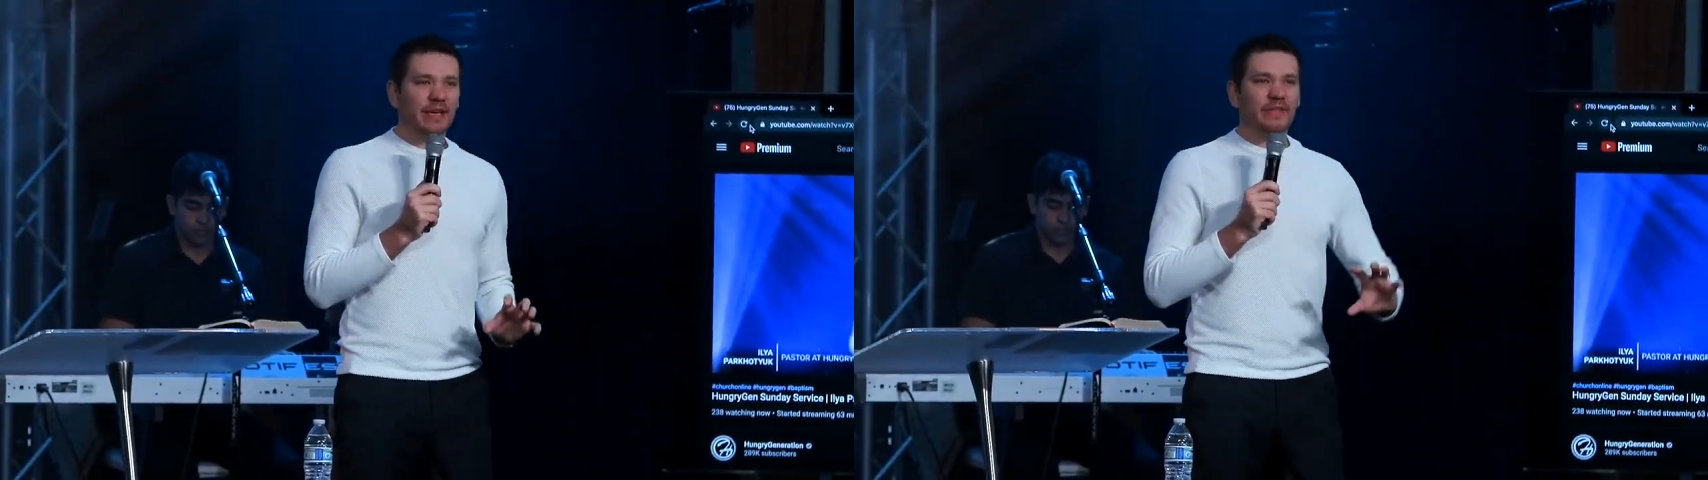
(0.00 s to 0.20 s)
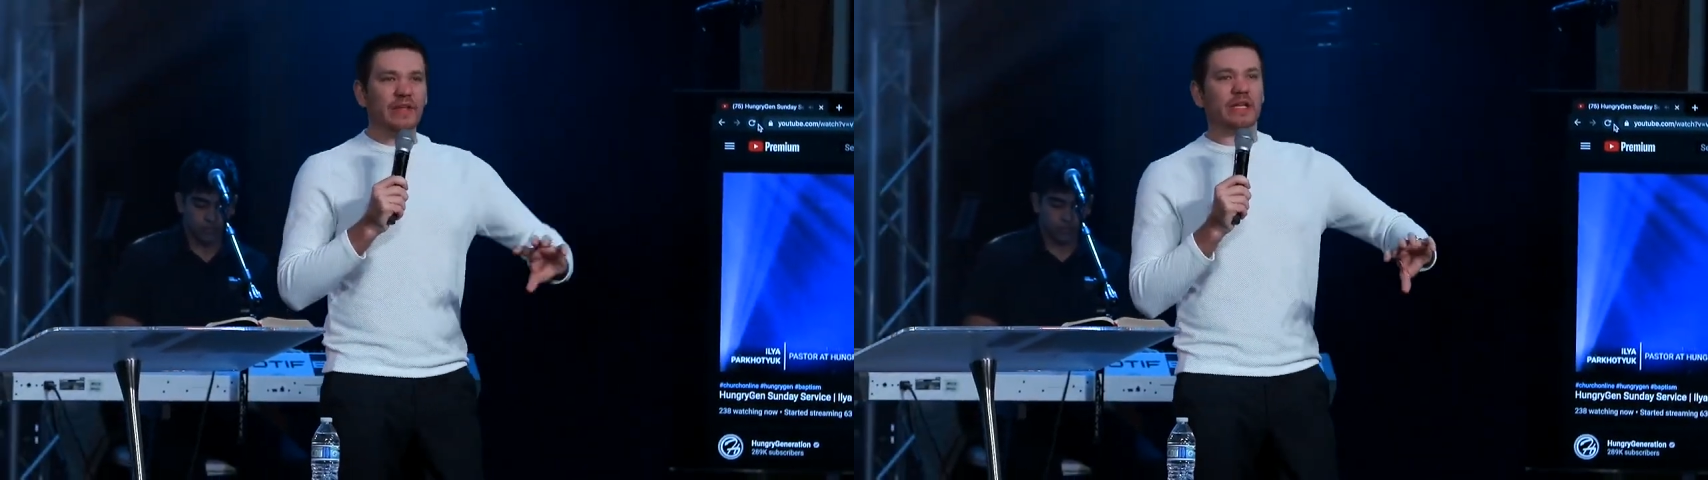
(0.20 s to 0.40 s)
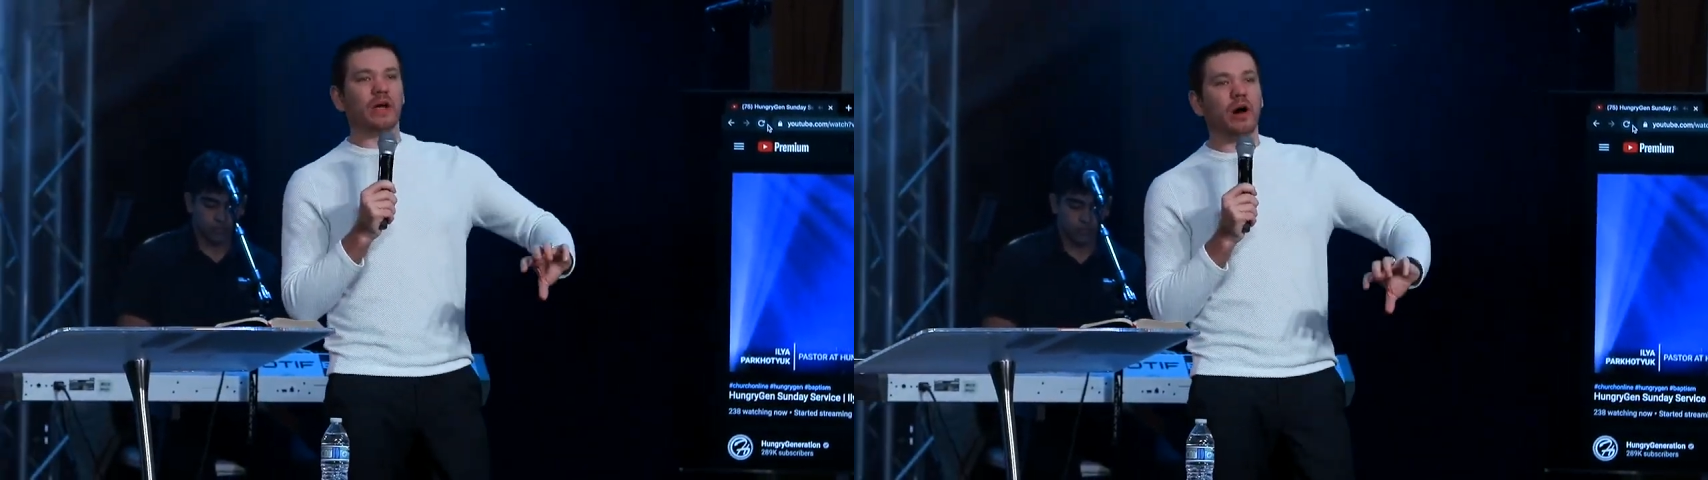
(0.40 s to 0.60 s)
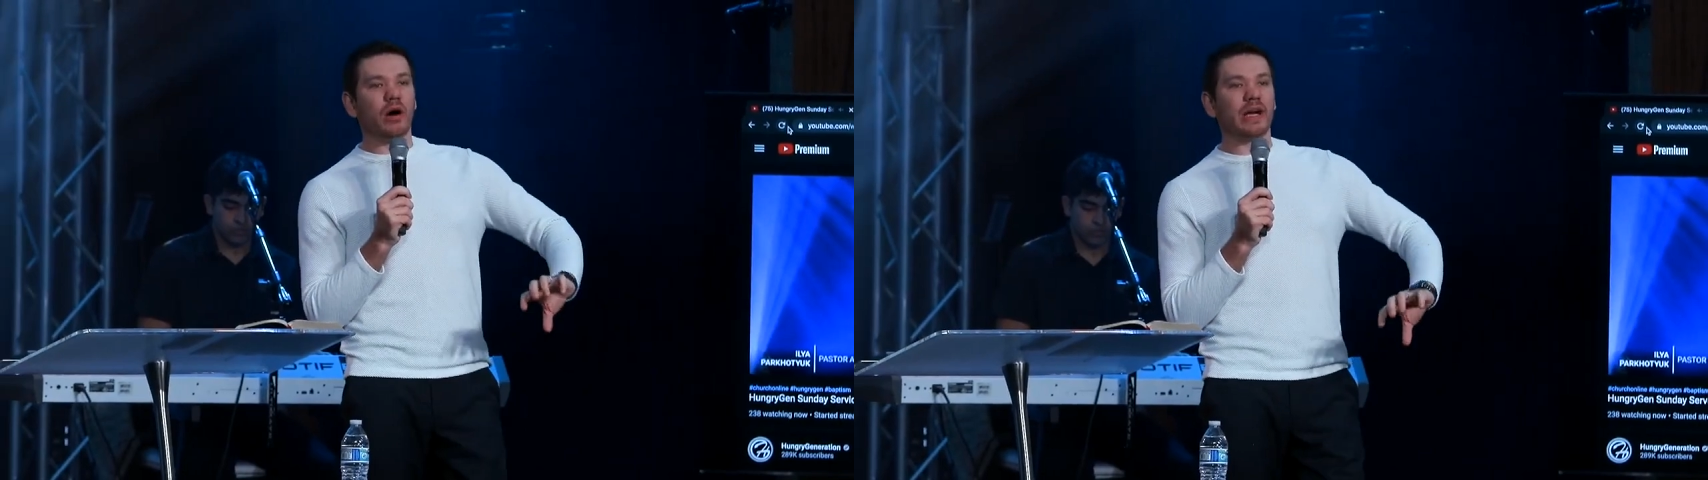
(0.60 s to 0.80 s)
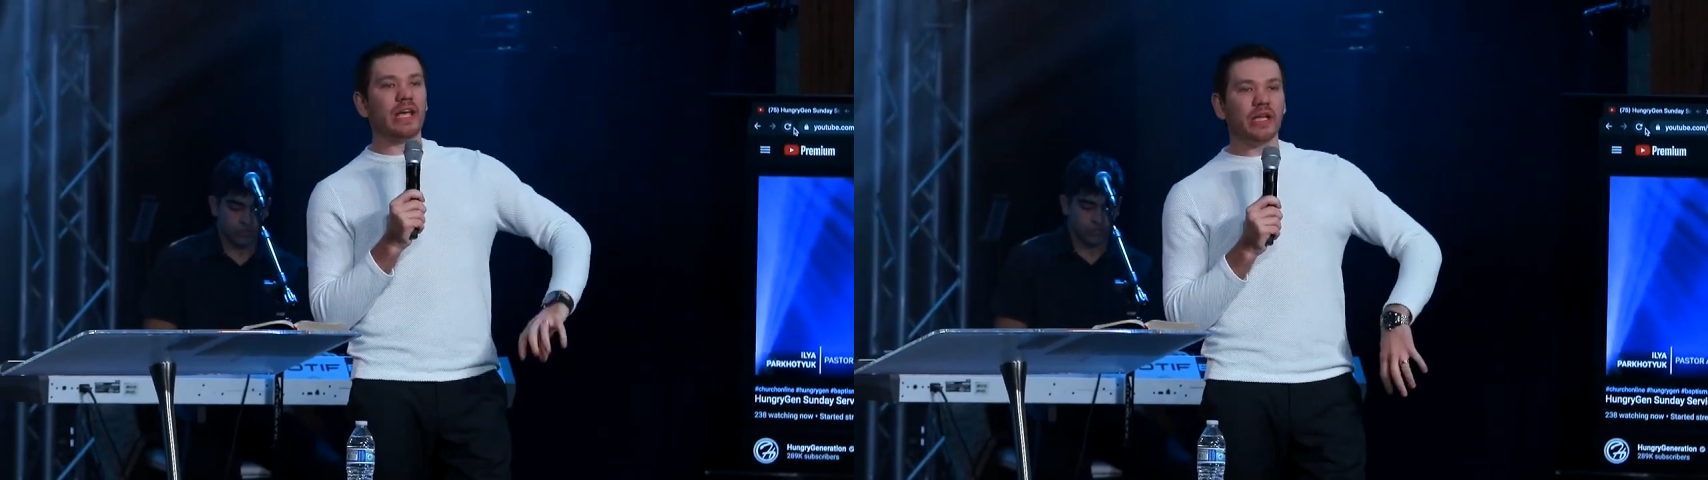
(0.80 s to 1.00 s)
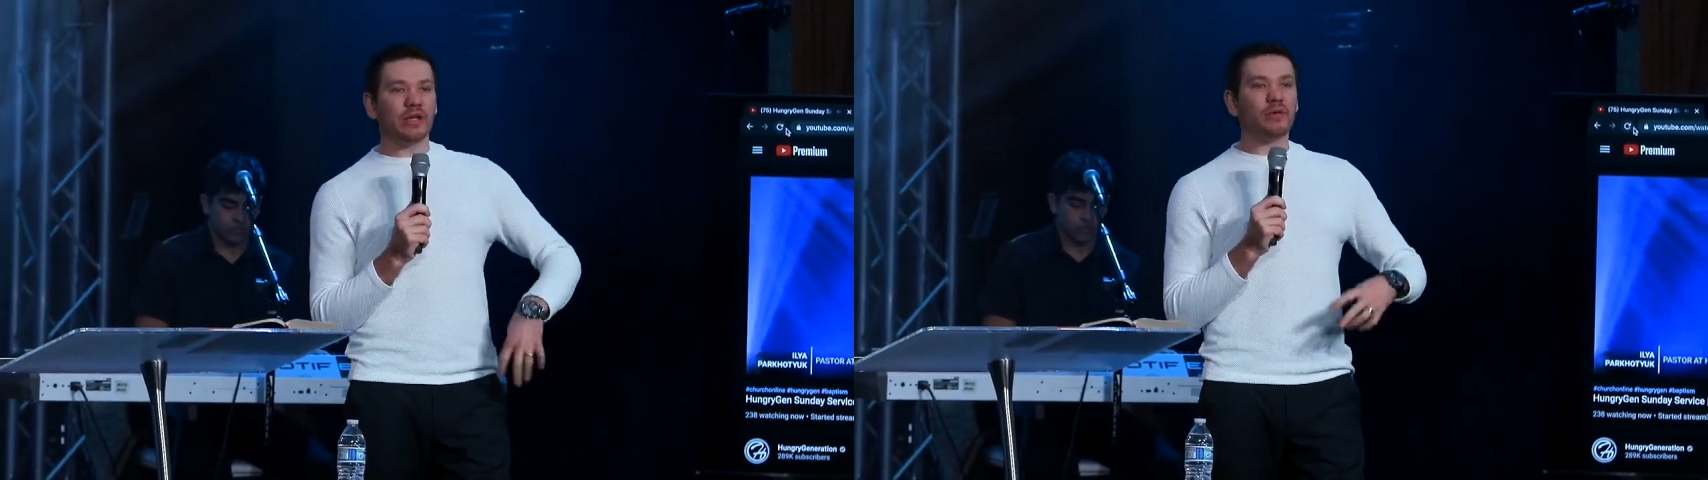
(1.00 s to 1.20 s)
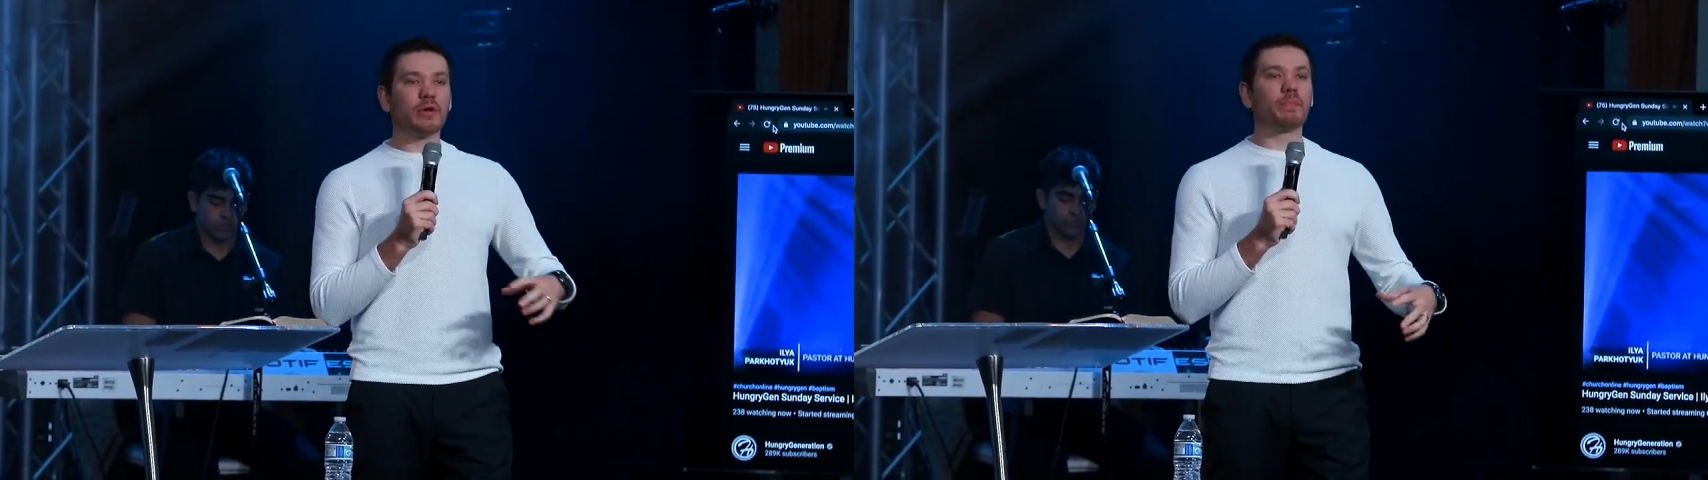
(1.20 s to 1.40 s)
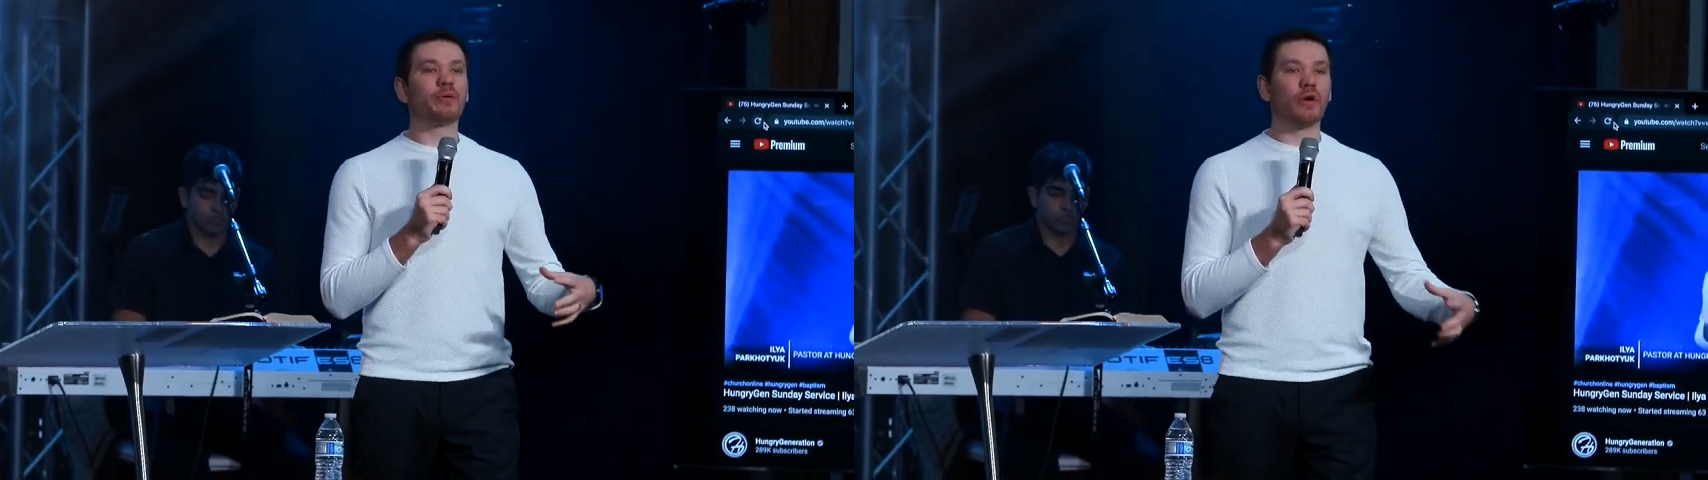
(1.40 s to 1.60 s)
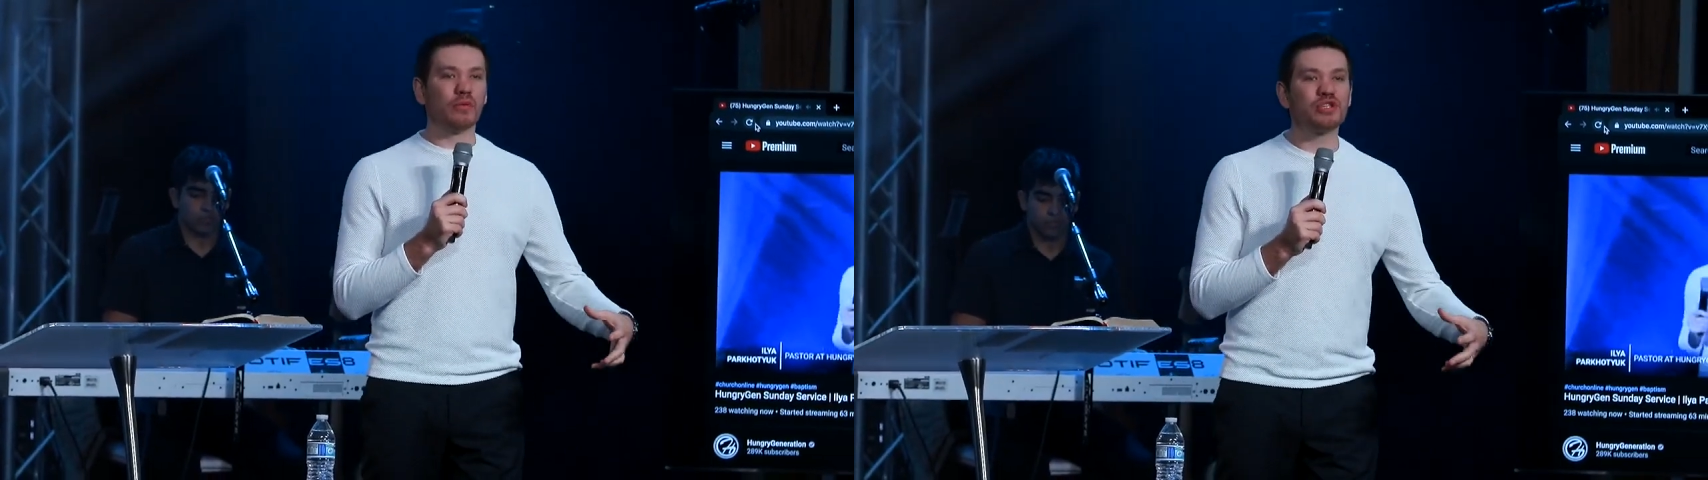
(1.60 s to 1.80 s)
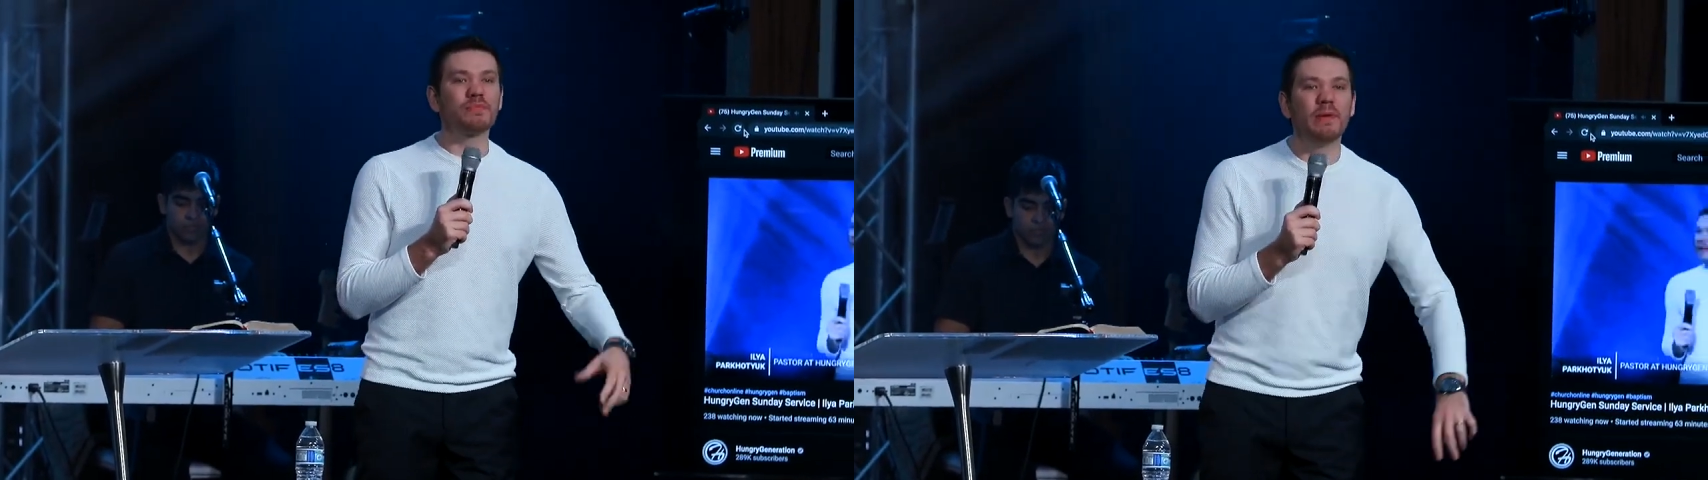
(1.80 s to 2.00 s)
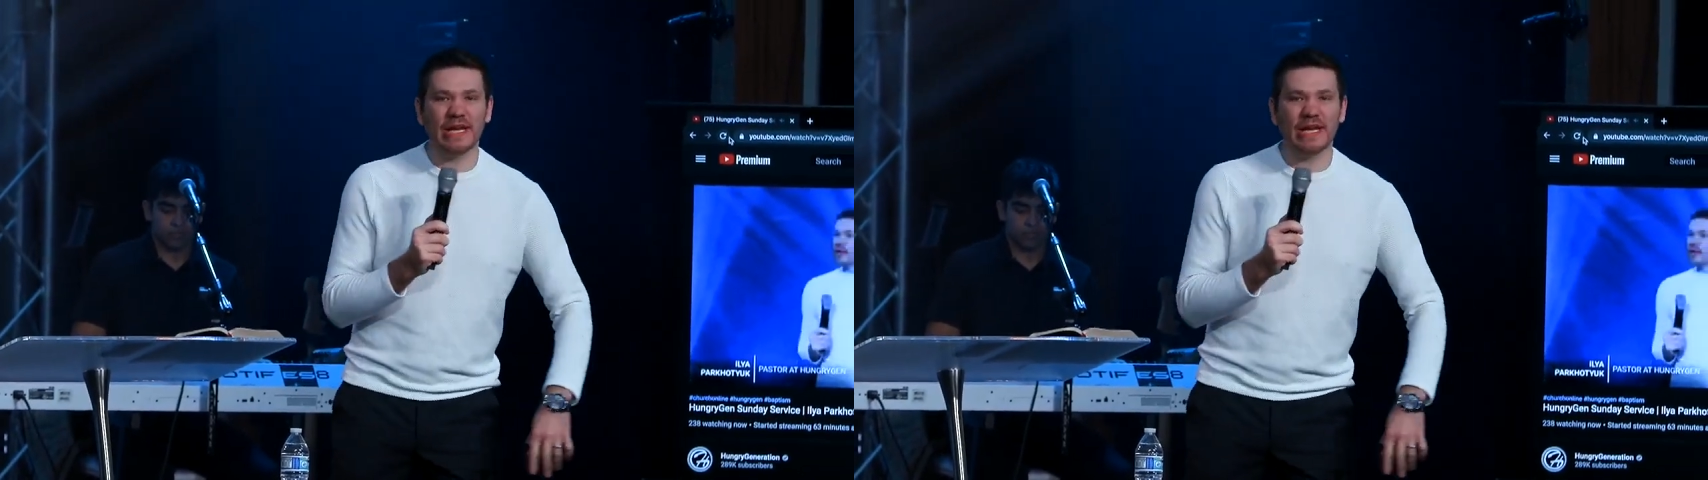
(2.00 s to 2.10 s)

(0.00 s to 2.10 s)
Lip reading: that are in reproach,